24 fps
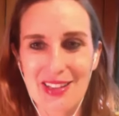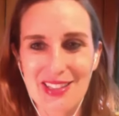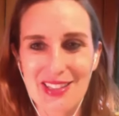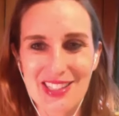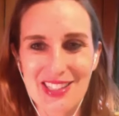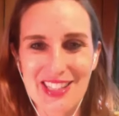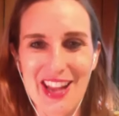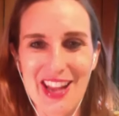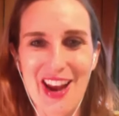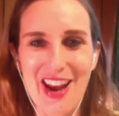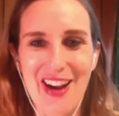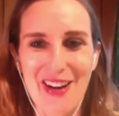
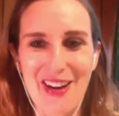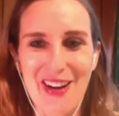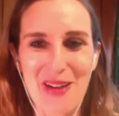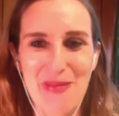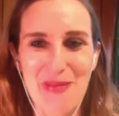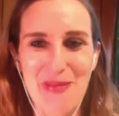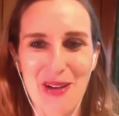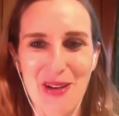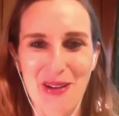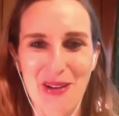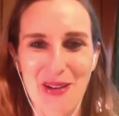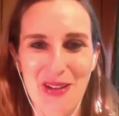
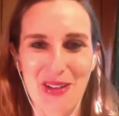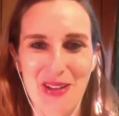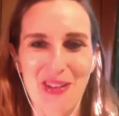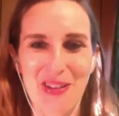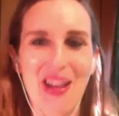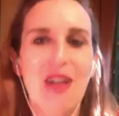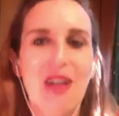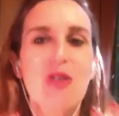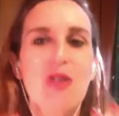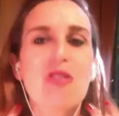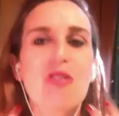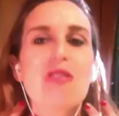terrible. You're
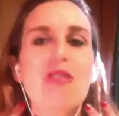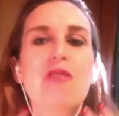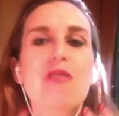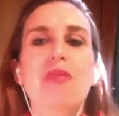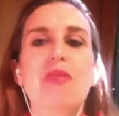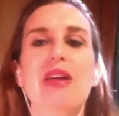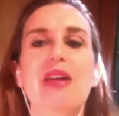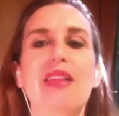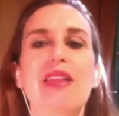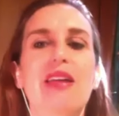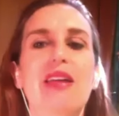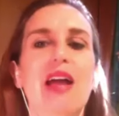like all oh,
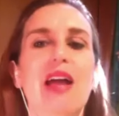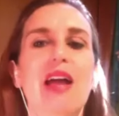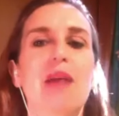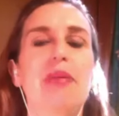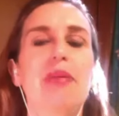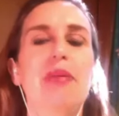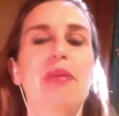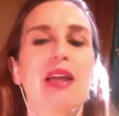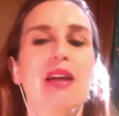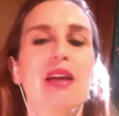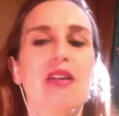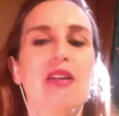breathing up
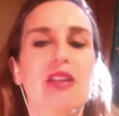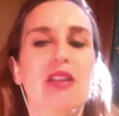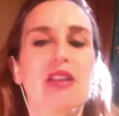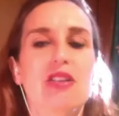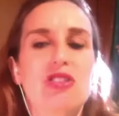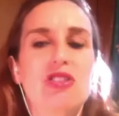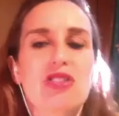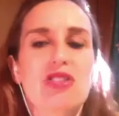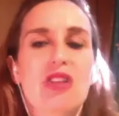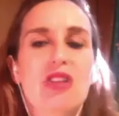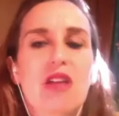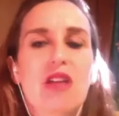here, and your
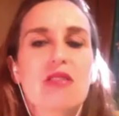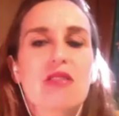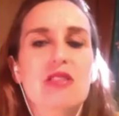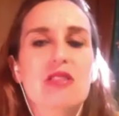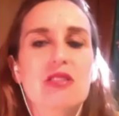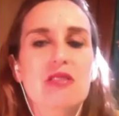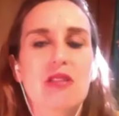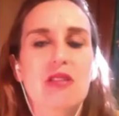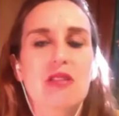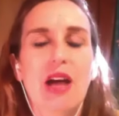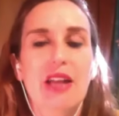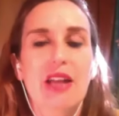shoulders
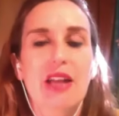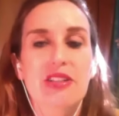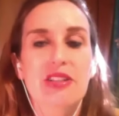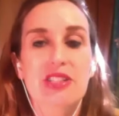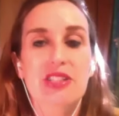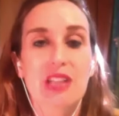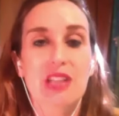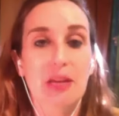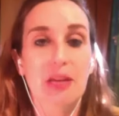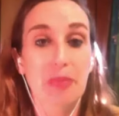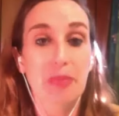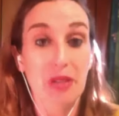are all hunched up."